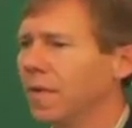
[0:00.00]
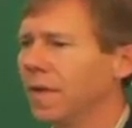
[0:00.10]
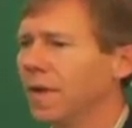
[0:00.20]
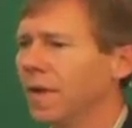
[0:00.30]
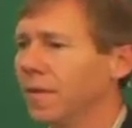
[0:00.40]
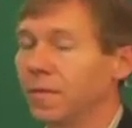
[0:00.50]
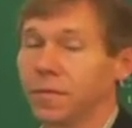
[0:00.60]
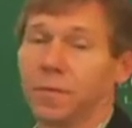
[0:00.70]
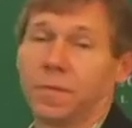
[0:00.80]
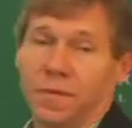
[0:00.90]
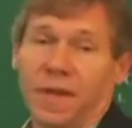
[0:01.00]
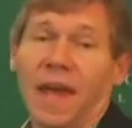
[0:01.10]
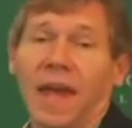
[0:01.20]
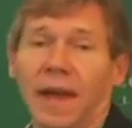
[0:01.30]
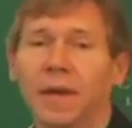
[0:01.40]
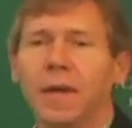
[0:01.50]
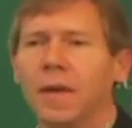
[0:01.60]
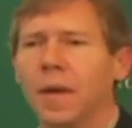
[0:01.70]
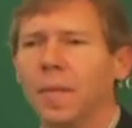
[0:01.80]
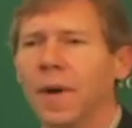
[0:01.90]
the through today,
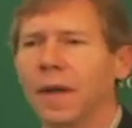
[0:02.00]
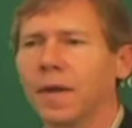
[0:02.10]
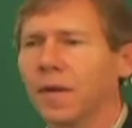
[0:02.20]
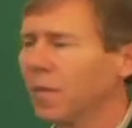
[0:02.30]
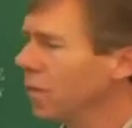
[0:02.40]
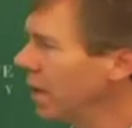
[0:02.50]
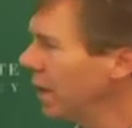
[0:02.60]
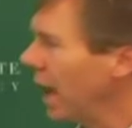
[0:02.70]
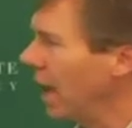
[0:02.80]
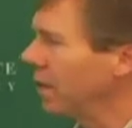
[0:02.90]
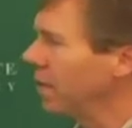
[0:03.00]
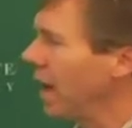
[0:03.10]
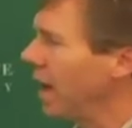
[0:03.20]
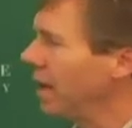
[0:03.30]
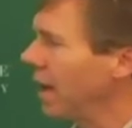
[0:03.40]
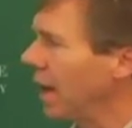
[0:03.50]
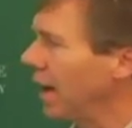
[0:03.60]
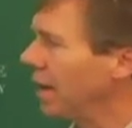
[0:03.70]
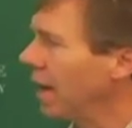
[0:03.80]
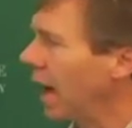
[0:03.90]
but it really had its
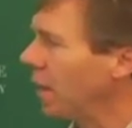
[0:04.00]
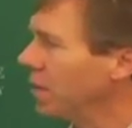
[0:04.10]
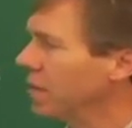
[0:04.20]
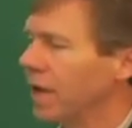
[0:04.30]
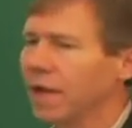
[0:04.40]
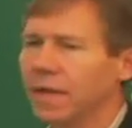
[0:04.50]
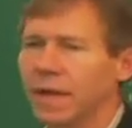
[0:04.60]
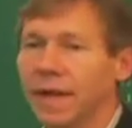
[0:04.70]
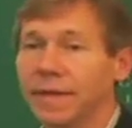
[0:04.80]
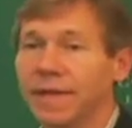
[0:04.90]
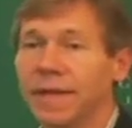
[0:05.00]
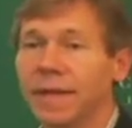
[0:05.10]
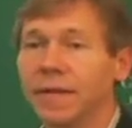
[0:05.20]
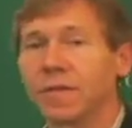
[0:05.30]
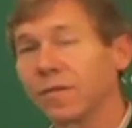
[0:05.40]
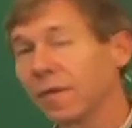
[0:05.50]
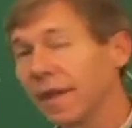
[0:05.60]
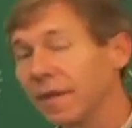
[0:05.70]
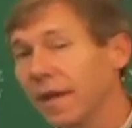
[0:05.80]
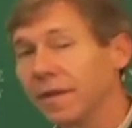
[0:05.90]
heyday, I would say, in the nineteen,
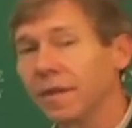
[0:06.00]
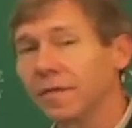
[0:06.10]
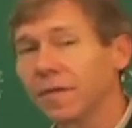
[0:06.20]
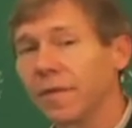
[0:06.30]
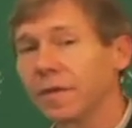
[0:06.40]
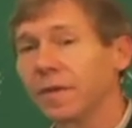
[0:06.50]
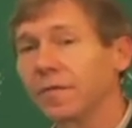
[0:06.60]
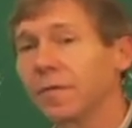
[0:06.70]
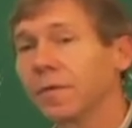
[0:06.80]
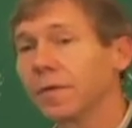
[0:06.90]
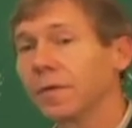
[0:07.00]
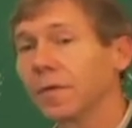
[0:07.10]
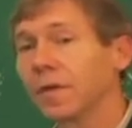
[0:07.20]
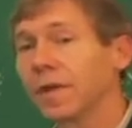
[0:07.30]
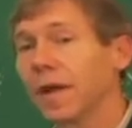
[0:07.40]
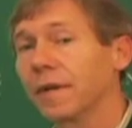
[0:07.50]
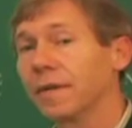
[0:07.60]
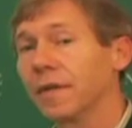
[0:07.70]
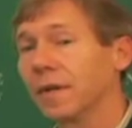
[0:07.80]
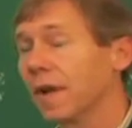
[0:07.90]
late nineteen seventies through the early
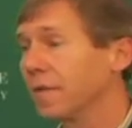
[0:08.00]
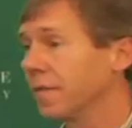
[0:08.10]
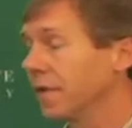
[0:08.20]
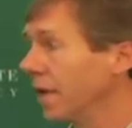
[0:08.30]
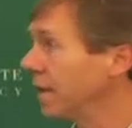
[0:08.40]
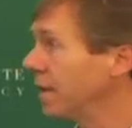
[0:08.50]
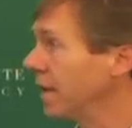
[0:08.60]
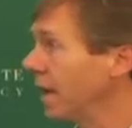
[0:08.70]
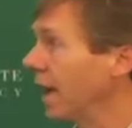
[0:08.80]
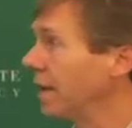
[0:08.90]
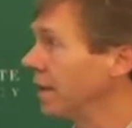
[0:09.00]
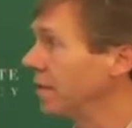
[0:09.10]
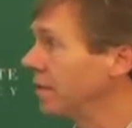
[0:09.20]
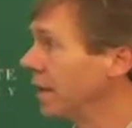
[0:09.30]
nineteen nineties,